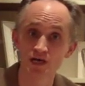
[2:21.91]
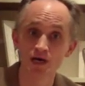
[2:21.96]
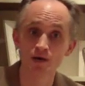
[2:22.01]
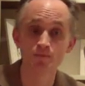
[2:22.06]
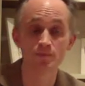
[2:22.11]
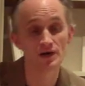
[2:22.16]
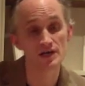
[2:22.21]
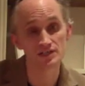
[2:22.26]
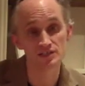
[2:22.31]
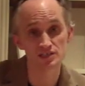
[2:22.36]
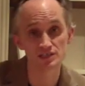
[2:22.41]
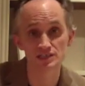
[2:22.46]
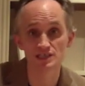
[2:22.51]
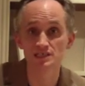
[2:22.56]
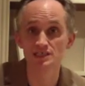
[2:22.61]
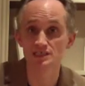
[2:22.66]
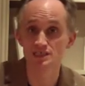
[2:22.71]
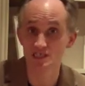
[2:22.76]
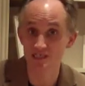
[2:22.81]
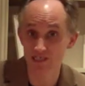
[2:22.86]
My agent sent it
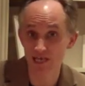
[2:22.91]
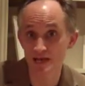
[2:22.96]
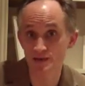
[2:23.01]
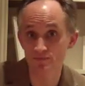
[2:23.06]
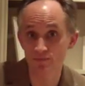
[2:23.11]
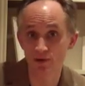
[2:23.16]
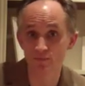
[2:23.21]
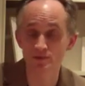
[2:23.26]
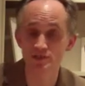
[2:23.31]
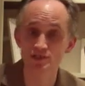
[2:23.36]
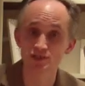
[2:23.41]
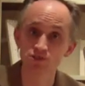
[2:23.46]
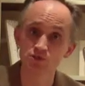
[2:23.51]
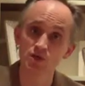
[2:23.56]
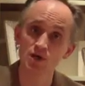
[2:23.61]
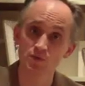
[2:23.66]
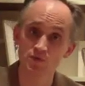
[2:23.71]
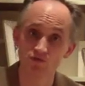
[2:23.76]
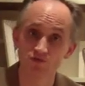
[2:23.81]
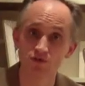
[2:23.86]
to 10 publishers.
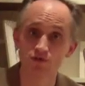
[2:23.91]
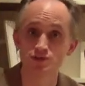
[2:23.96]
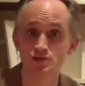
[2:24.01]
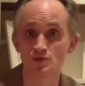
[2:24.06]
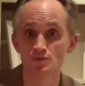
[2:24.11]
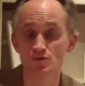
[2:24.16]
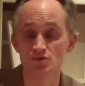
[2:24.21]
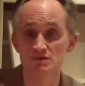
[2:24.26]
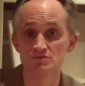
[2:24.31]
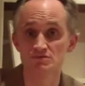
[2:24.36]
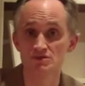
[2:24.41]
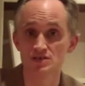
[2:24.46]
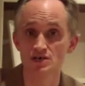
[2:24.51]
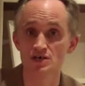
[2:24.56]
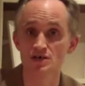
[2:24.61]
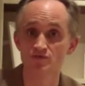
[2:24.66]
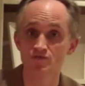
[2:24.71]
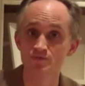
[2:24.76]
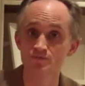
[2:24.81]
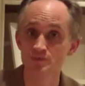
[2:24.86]
We've got 2 more in
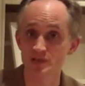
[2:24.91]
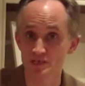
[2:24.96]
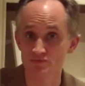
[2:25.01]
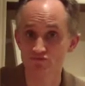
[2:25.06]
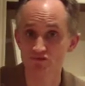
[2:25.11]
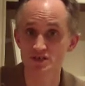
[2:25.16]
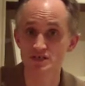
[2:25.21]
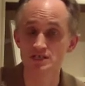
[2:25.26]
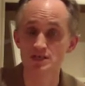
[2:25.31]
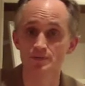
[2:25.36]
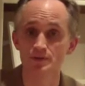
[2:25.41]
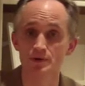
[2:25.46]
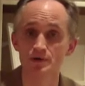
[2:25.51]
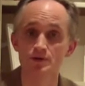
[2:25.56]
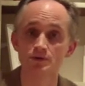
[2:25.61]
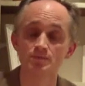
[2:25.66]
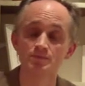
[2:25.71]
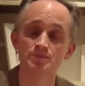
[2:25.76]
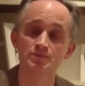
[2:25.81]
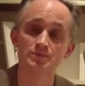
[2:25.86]
reserve. That's pretty typical.
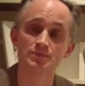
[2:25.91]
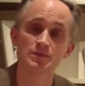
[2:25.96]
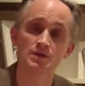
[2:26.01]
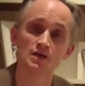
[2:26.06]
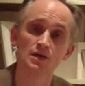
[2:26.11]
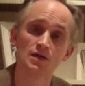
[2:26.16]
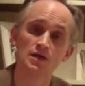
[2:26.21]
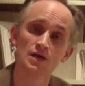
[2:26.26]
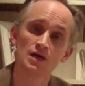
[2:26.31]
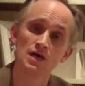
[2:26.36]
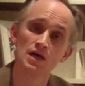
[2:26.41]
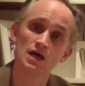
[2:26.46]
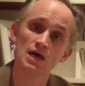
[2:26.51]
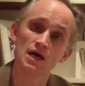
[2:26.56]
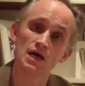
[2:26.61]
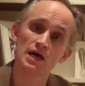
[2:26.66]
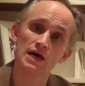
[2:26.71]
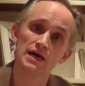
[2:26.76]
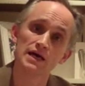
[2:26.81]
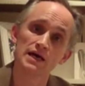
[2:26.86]

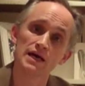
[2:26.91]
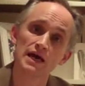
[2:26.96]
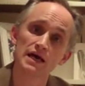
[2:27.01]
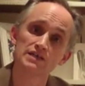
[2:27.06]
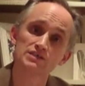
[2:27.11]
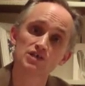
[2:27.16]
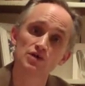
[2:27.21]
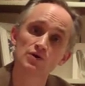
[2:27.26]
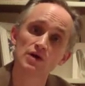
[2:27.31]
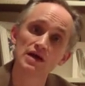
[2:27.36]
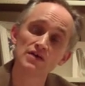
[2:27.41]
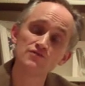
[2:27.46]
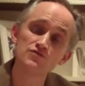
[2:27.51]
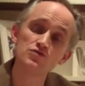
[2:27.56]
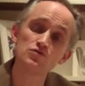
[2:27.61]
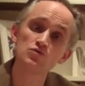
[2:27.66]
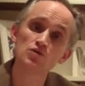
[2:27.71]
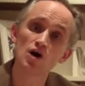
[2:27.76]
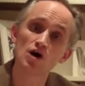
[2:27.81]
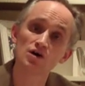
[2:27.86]
So if you
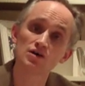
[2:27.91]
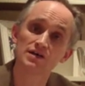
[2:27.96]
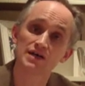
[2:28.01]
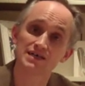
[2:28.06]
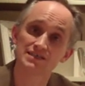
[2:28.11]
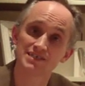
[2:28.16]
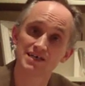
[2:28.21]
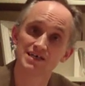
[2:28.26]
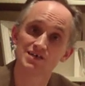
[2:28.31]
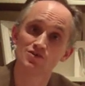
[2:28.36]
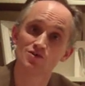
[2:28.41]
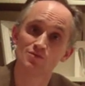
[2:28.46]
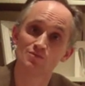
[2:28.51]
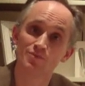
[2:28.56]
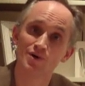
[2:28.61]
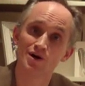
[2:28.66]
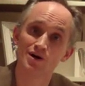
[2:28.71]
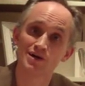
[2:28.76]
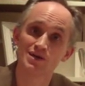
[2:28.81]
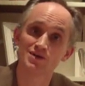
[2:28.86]
can't get taken on
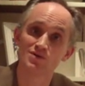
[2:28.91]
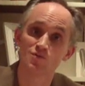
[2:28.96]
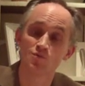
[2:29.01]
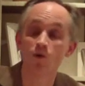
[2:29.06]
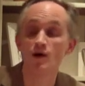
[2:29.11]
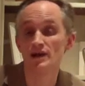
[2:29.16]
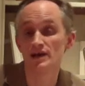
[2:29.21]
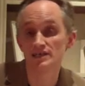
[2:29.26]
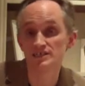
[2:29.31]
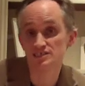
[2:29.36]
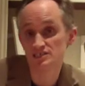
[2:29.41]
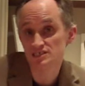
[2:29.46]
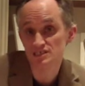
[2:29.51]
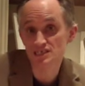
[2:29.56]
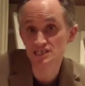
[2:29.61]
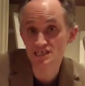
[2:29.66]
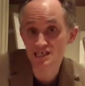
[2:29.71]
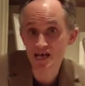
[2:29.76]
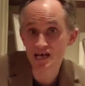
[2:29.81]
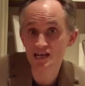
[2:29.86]
by one agent in
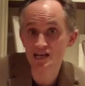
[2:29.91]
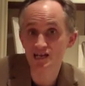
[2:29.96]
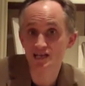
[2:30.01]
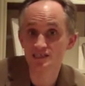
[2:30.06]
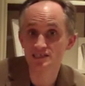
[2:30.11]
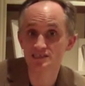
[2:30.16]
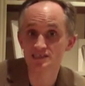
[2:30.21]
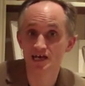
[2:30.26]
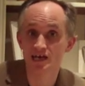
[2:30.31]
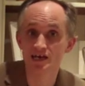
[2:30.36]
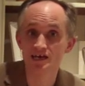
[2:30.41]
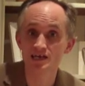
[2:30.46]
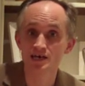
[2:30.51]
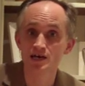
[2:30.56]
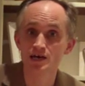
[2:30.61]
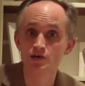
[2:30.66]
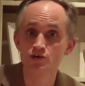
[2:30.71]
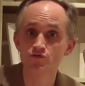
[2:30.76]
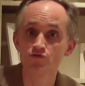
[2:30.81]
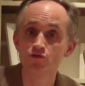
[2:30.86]
10, let's say,
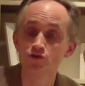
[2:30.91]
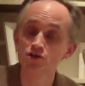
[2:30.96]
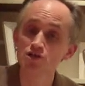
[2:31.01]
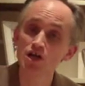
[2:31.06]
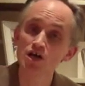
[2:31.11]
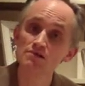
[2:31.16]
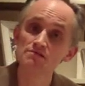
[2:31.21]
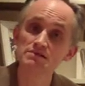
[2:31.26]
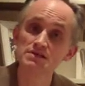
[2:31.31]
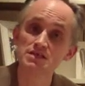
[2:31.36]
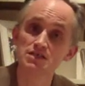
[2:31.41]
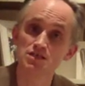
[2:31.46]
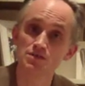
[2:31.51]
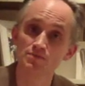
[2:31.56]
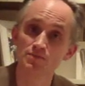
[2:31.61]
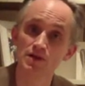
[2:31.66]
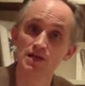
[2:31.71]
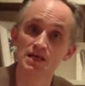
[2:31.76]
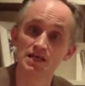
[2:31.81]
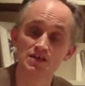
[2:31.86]
you've got no reason to
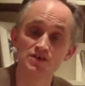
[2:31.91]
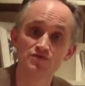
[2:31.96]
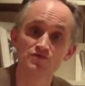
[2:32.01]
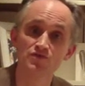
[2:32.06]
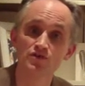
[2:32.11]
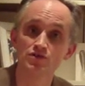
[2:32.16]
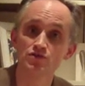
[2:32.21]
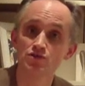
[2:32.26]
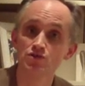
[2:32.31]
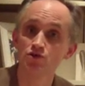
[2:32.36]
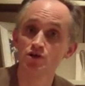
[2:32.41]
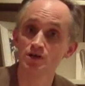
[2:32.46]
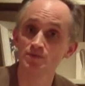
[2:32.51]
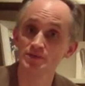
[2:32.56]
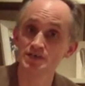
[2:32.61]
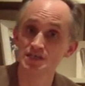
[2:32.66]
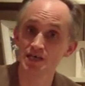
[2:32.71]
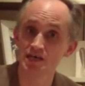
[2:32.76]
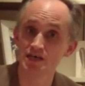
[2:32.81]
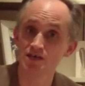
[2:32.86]
believe that you're going to be
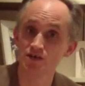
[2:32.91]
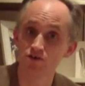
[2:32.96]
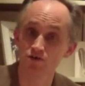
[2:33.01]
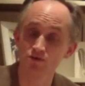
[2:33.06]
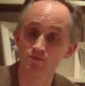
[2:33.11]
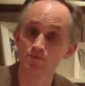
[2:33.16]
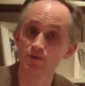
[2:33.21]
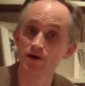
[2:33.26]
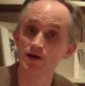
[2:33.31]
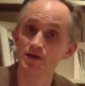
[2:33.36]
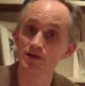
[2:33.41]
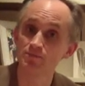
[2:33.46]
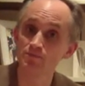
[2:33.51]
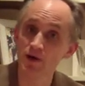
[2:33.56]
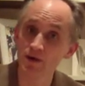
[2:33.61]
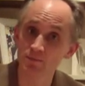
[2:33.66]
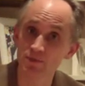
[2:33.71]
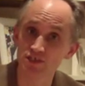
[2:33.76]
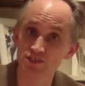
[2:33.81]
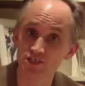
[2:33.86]
taken on by a
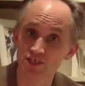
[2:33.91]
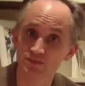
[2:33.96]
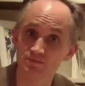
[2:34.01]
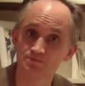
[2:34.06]
publisher.